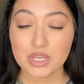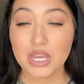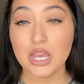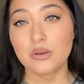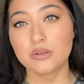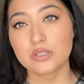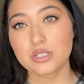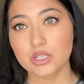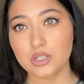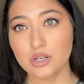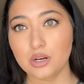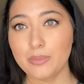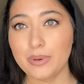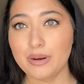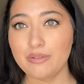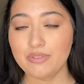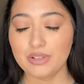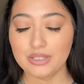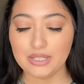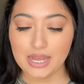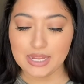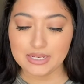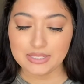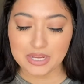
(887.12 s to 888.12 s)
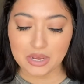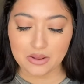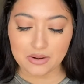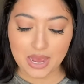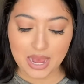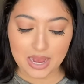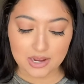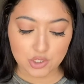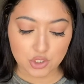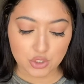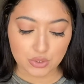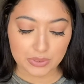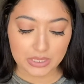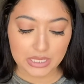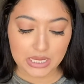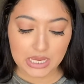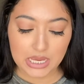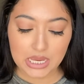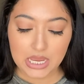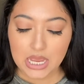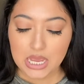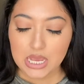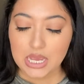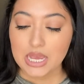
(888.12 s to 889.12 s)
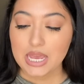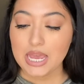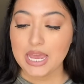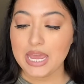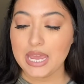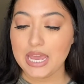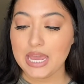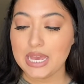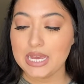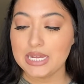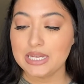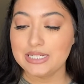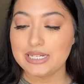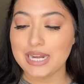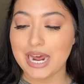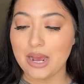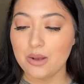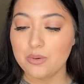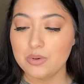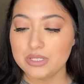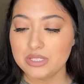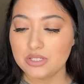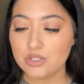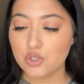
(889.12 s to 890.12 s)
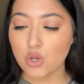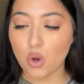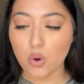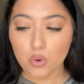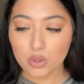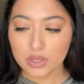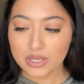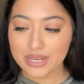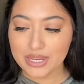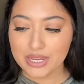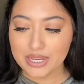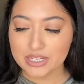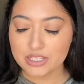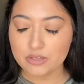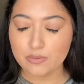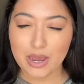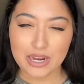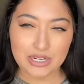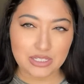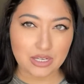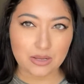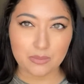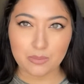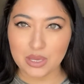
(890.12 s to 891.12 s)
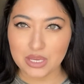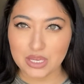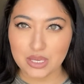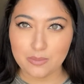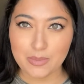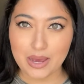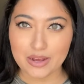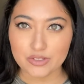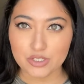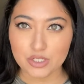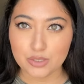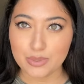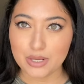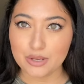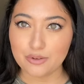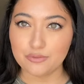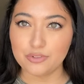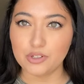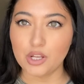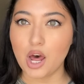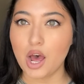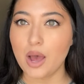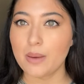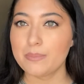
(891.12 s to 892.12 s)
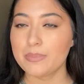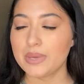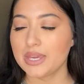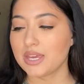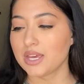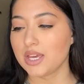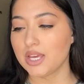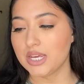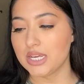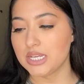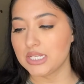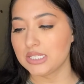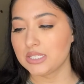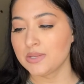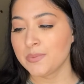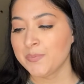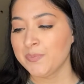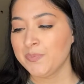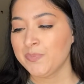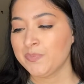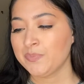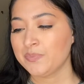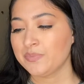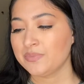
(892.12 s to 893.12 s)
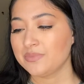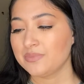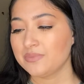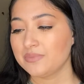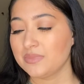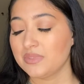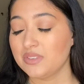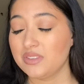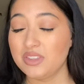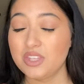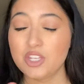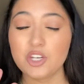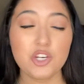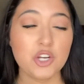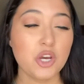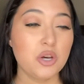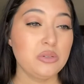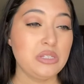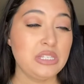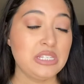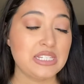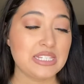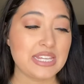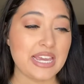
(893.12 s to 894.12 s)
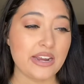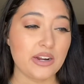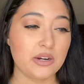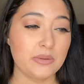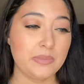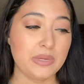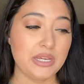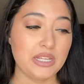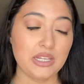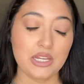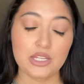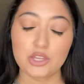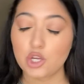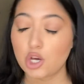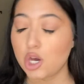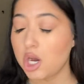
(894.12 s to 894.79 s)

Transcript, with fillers: It was a little bit of a letdown, actually. And I was totally expecting Mickey Mouse to be a flop because the notes scared me, like the